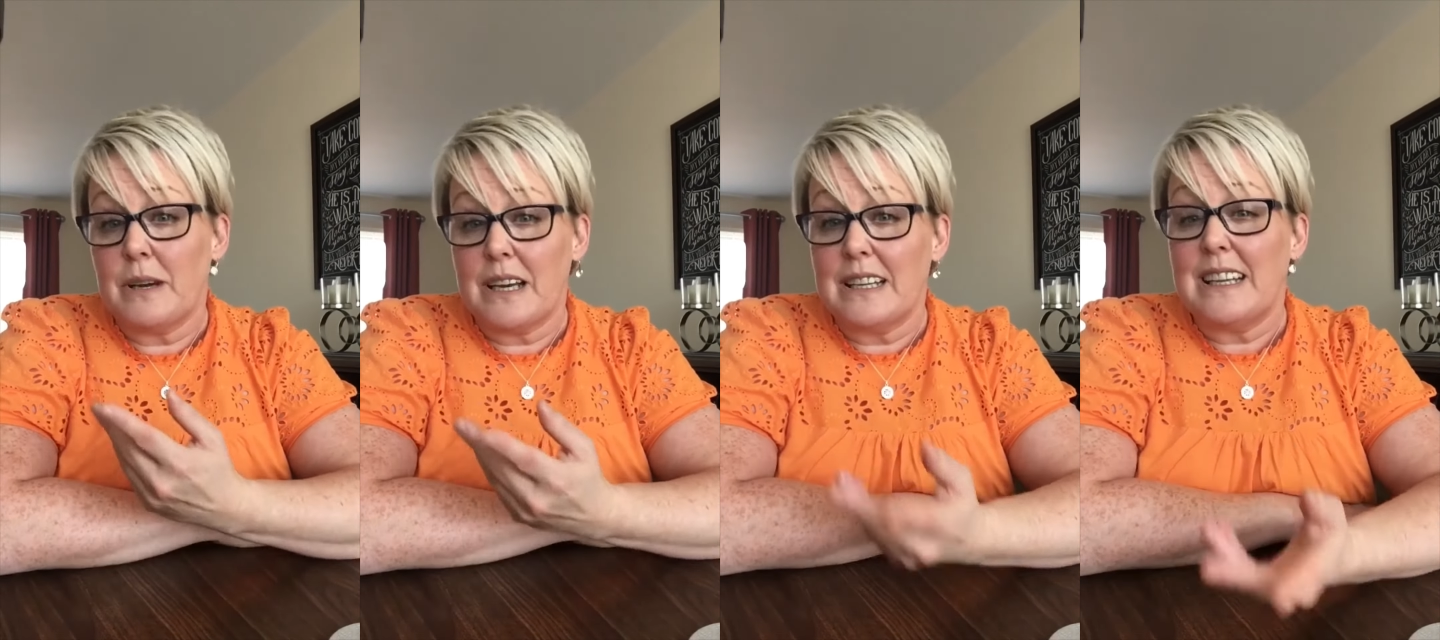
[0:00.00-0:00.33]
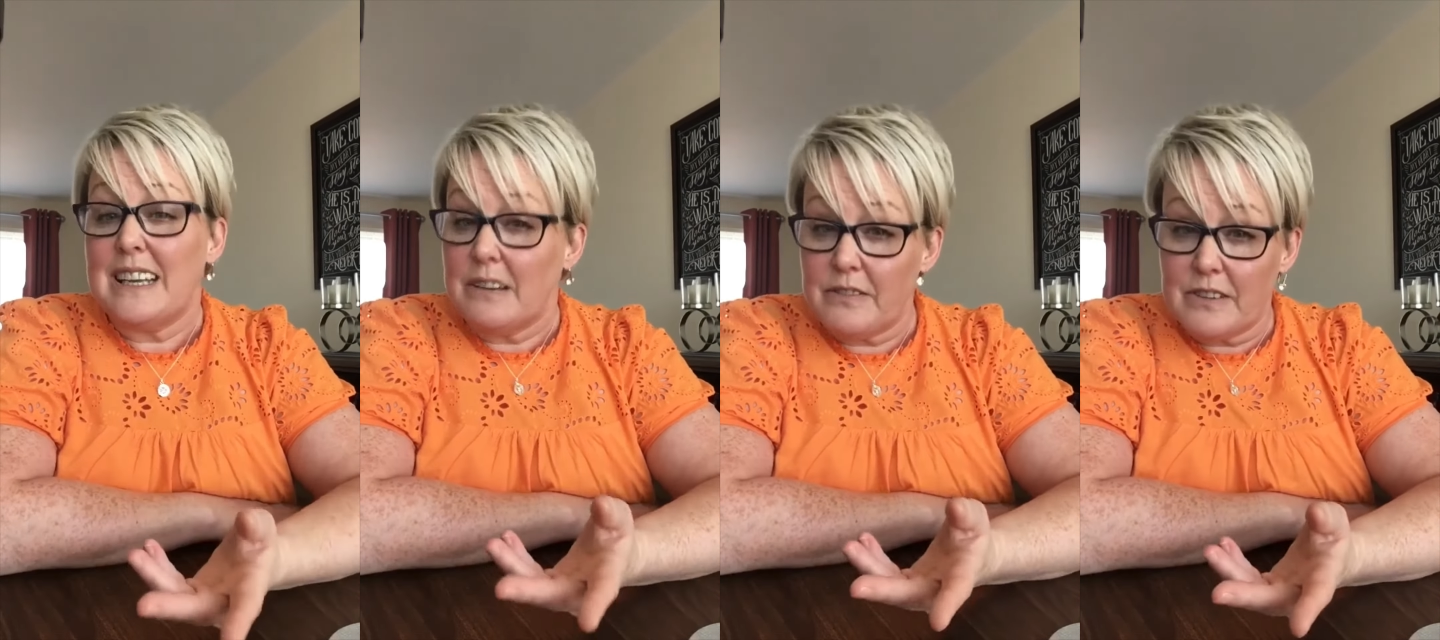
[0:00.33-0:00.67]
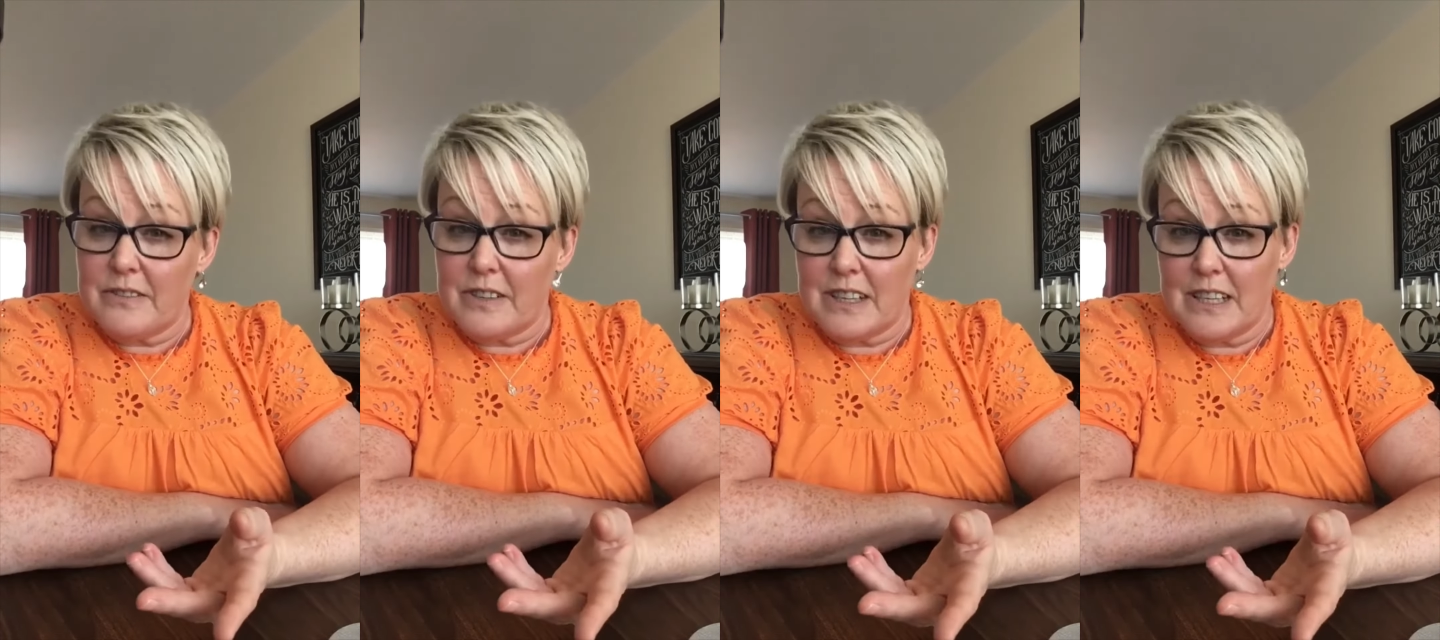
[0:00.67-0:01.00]
and give
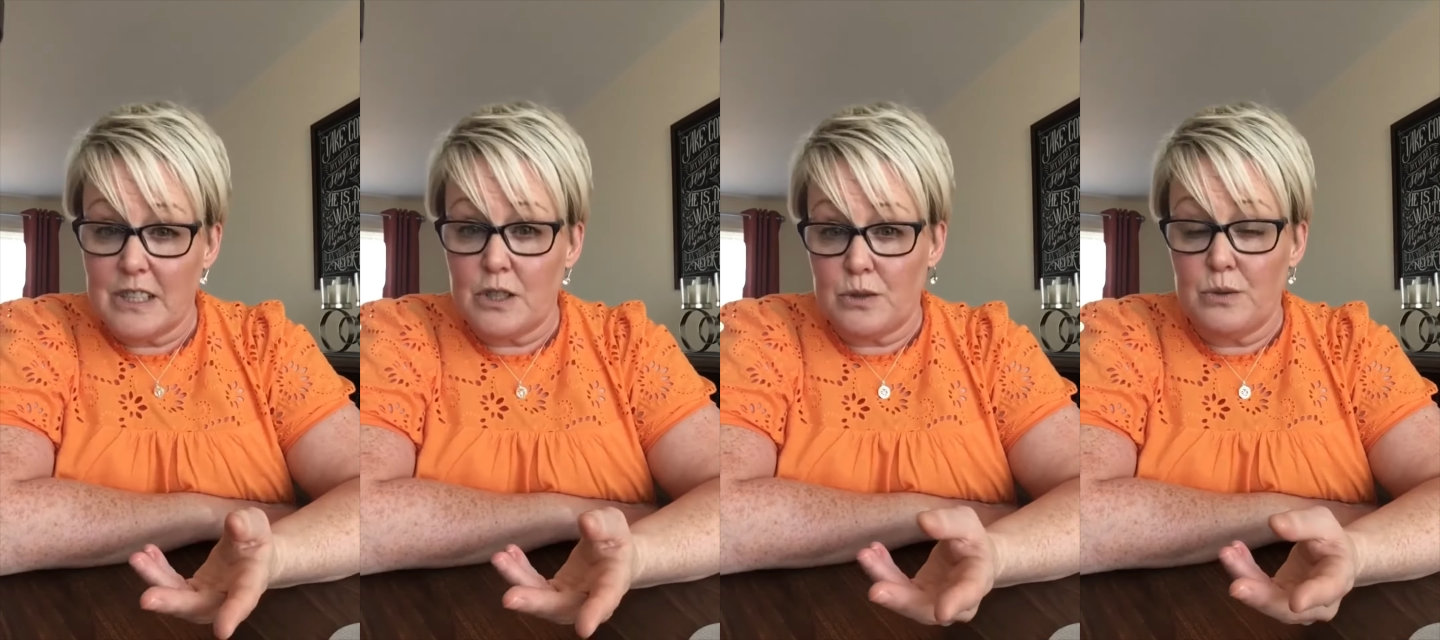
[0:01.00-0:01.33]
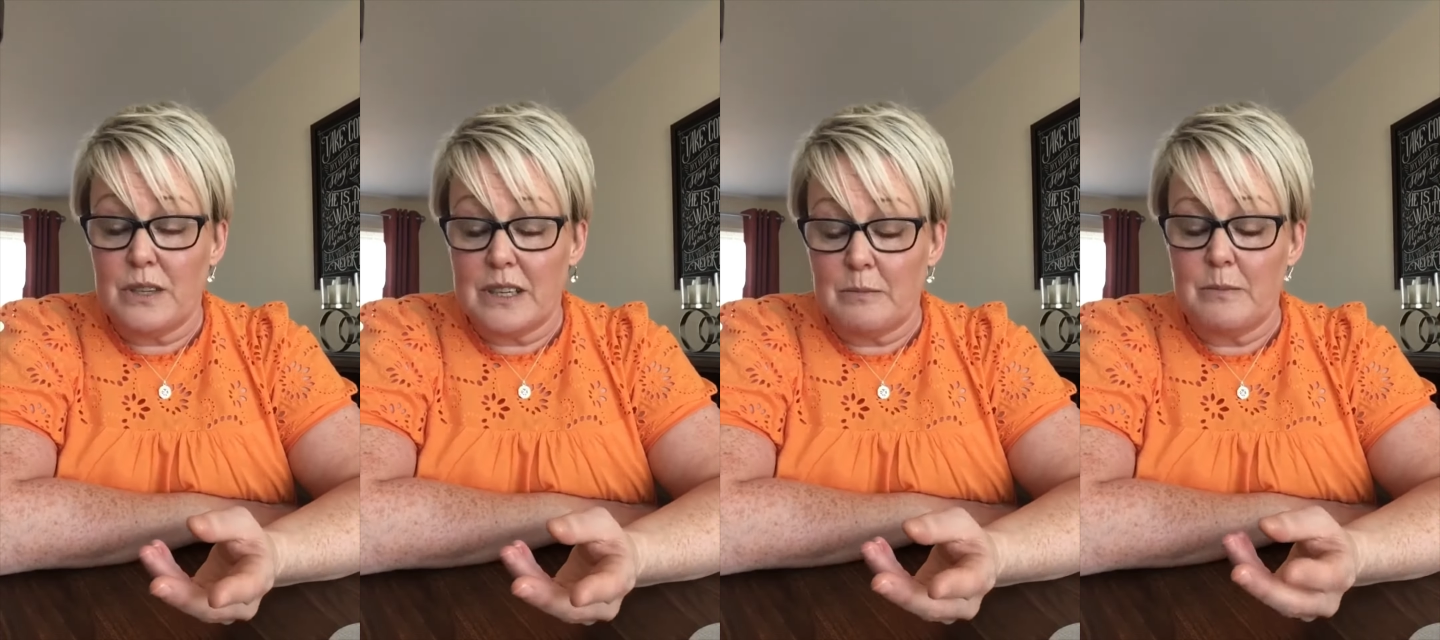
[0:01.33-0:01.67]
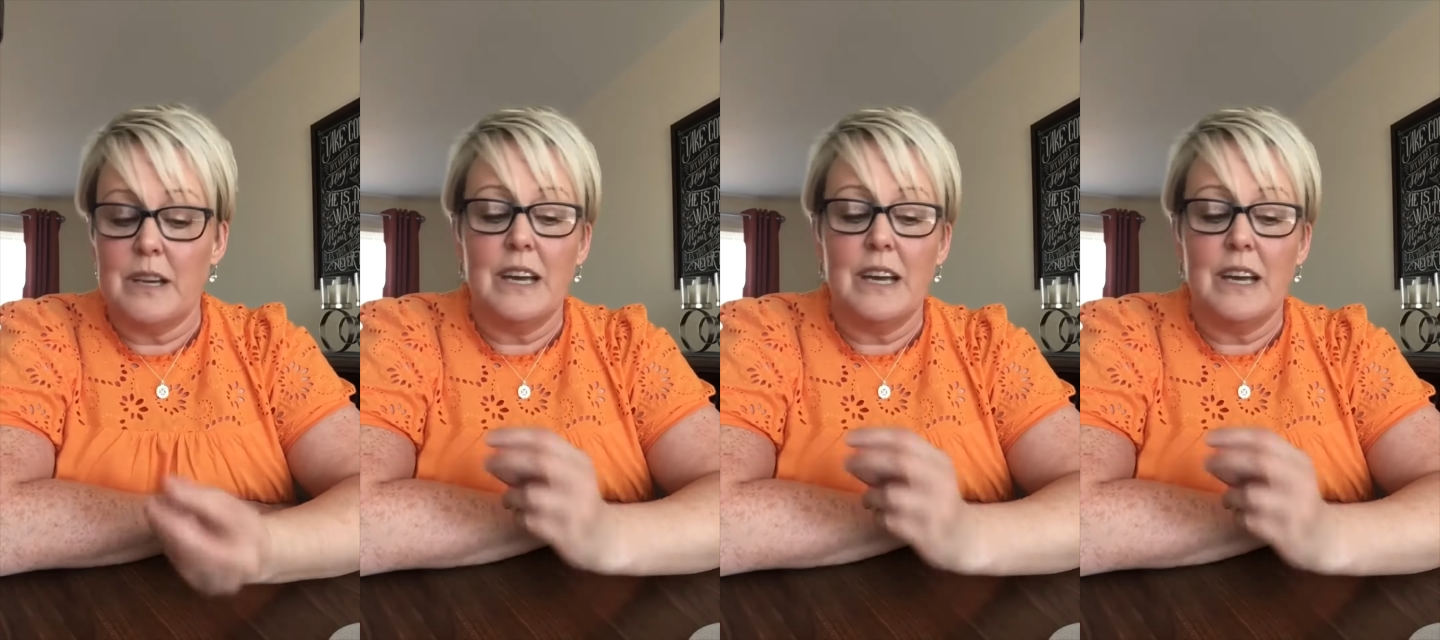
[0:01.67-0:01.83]
everything to him.